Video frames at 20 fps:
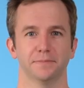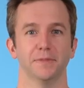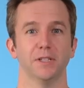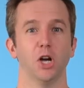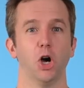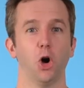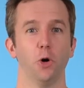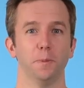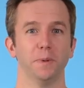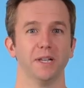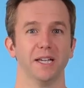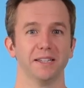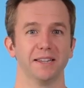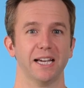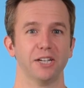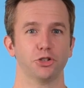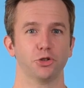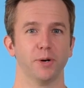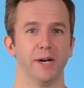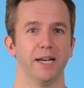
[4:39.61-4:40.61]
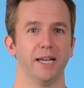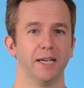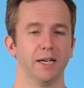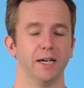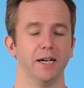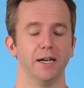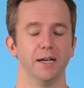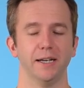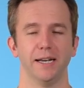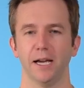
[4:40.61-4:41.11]
Hope you like that training.
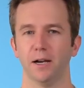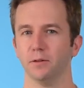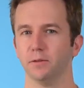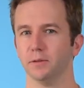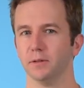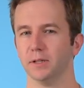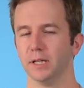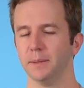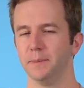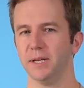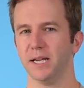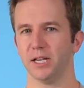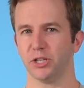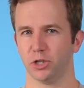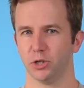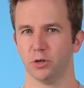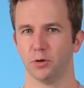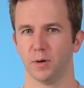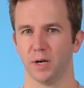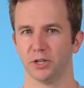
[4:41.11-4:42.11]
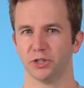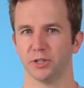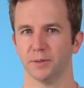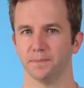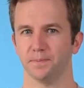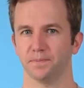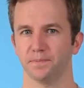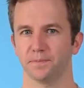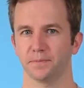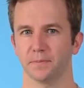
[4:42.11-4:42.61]
Now, let me ask you a question.
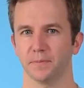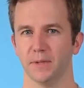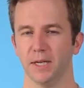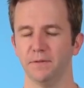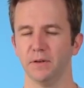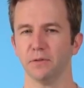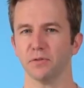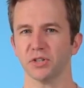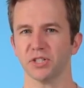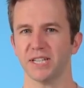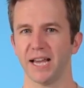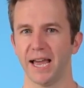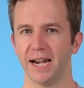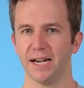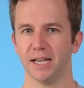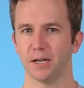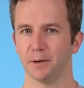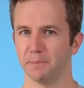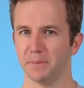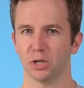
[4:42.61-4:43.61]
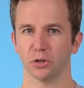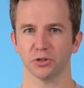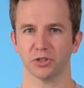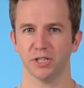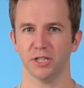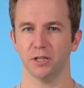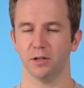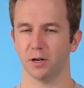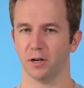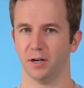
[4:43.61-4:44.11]
Have you ever sat in a middle
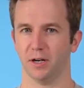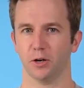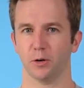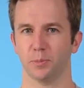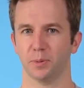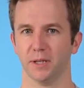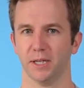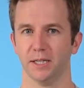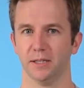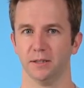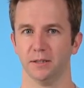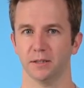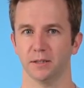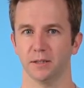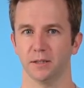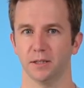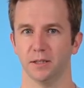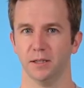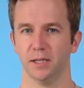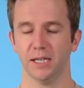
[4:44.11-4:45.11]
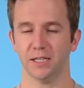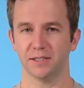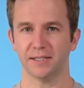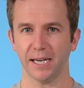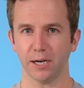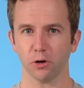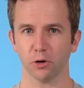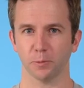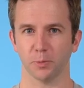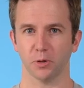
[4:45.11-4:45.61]
seat on an airplane? It's
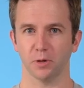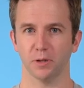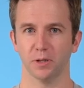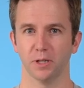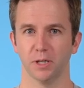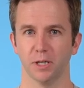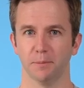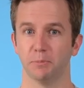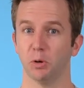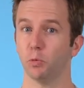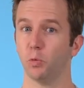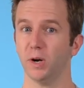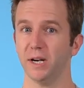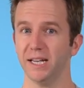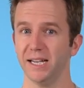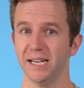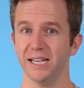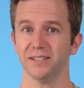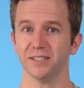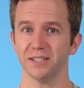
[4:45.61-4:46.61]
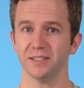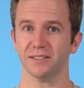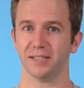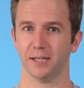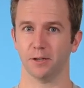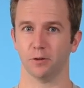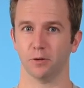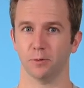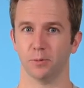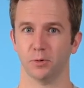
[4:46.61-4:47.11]
terrible. But what isn't
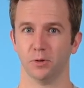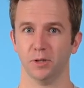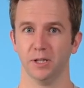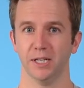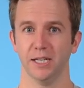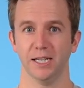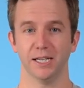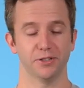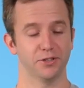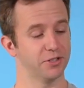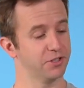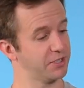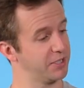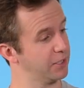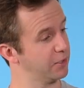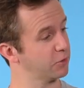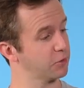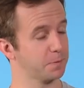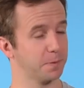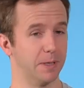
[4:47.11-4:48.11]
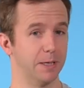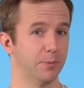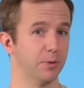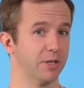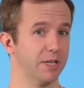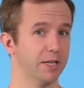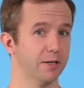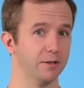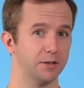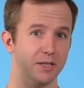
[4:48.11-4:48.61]
terrible is the singles playbook
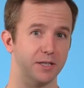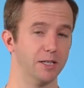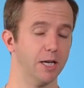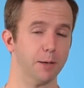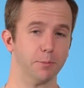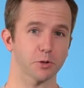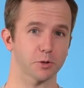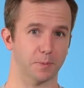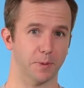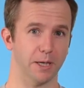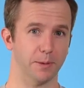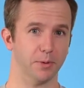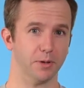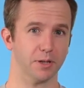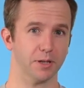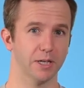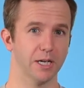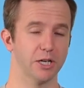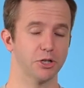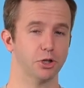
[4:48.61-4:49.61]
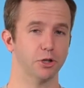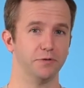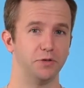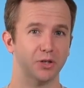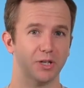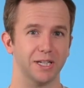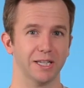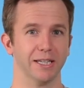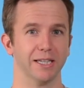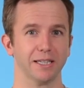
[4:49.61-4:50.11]
here and the doubles playbook. So if you
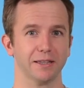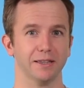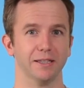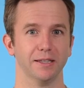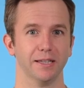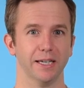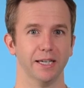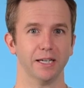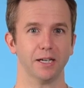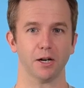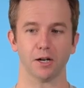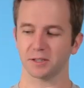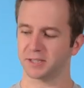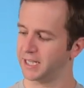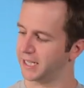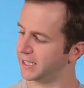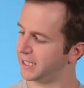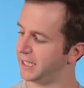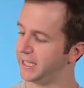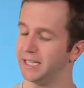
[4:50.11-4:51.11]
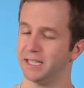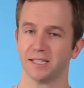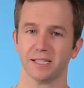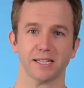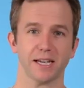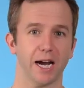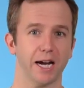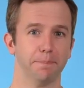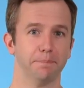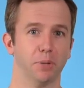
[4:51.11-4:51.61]
click the link, I'll take you
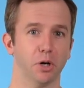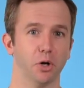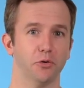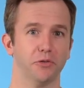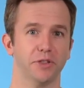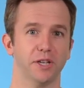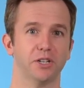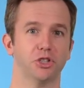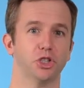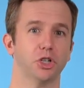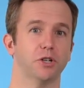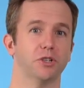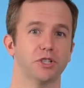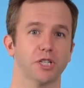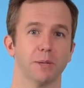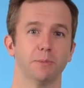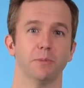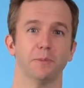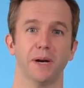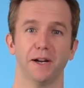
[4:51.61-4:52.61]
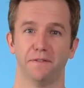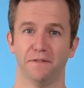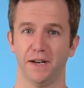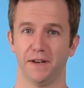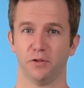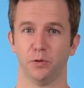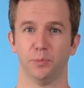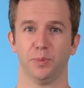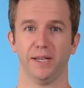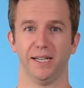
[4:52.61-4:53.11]
inside both and show you some of my
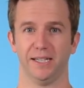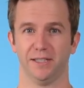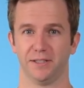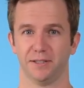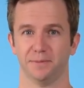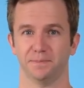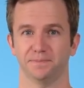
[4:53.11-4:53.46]
favorite plays.